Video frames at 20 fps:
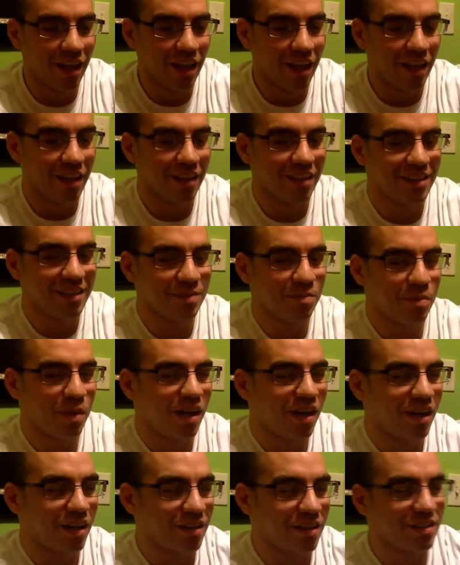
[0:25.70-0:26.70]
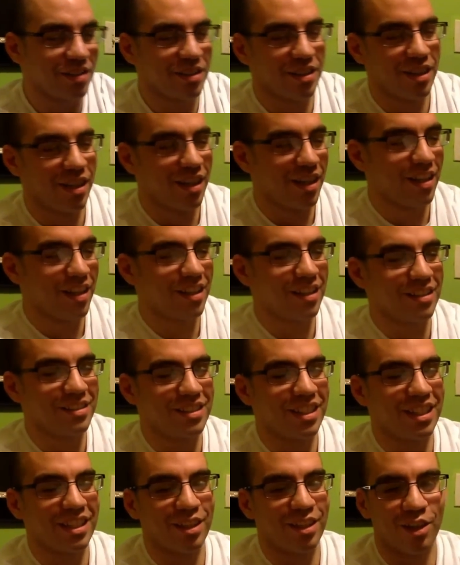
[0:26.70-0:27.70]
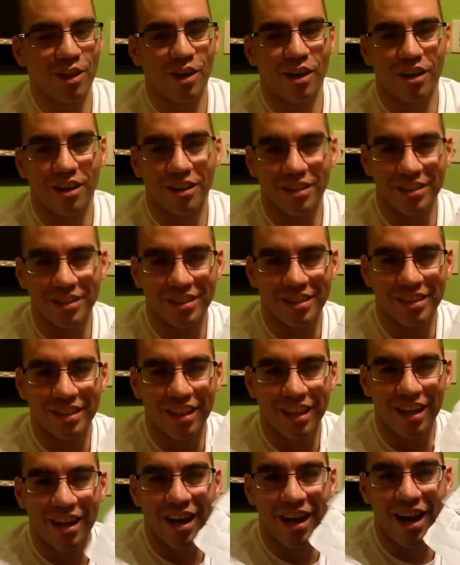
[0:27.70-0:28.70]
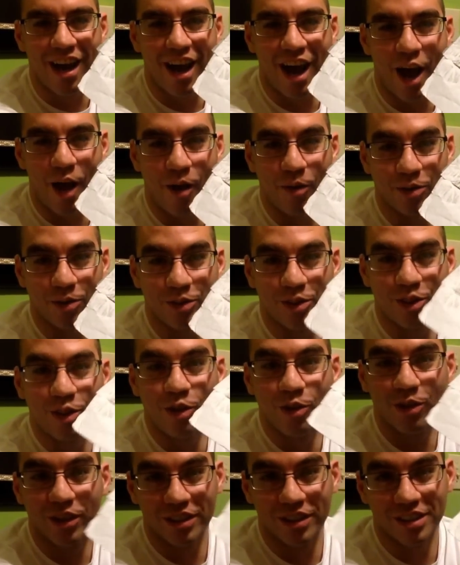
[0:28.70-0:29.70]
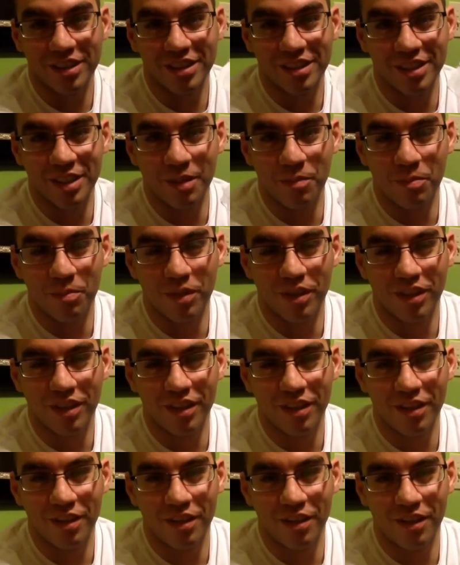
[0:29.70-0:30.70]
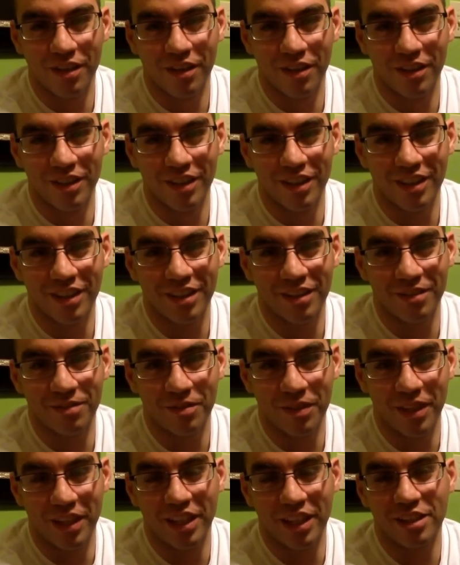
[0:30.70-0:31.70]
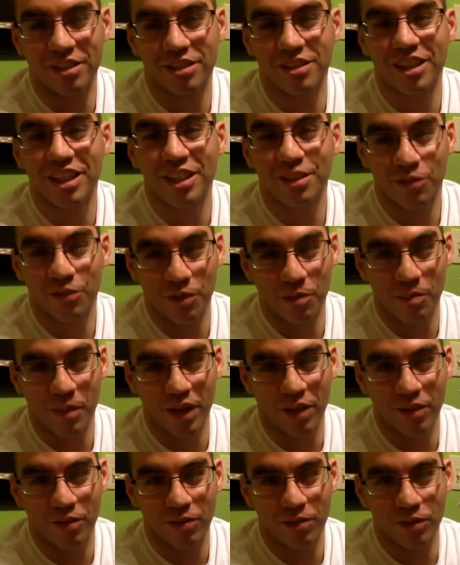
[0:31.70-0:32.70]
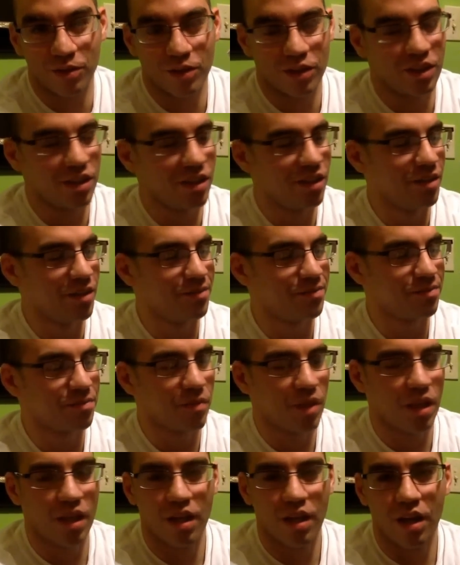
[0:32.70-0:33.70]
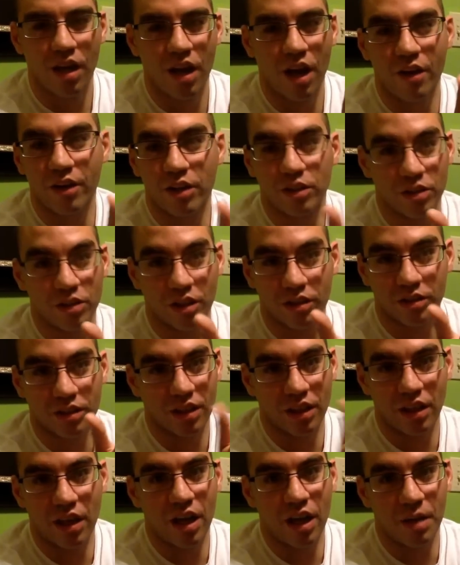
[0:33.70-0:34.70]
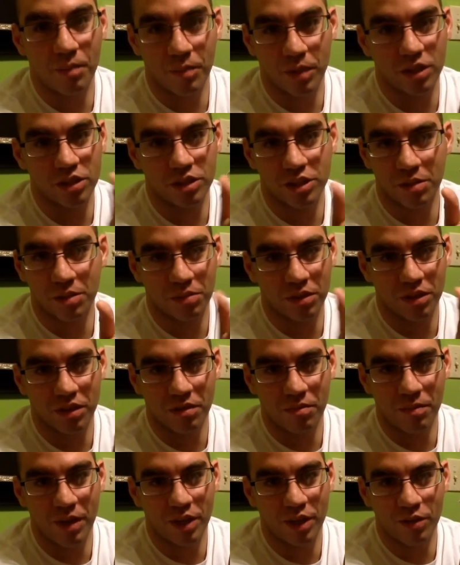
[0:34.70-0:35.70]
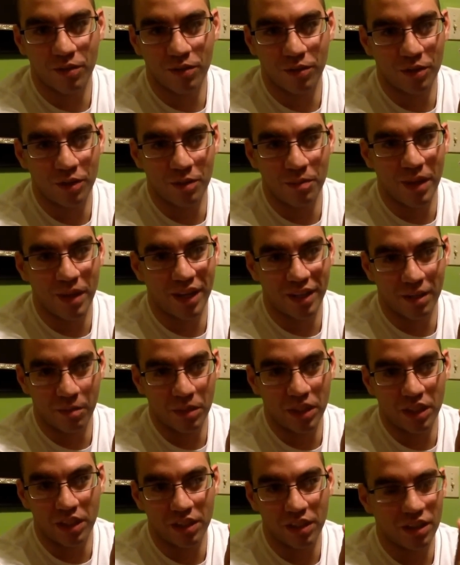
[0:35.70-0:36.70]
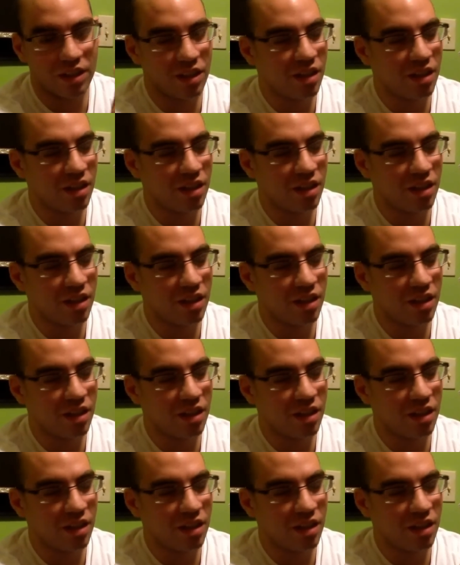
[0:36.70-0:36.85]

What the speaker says: This box contained the cards I was going to ship in exchange for the Michael Floyd. I already talked to the guy. I'm going to ship the Michael Floyd back immediately.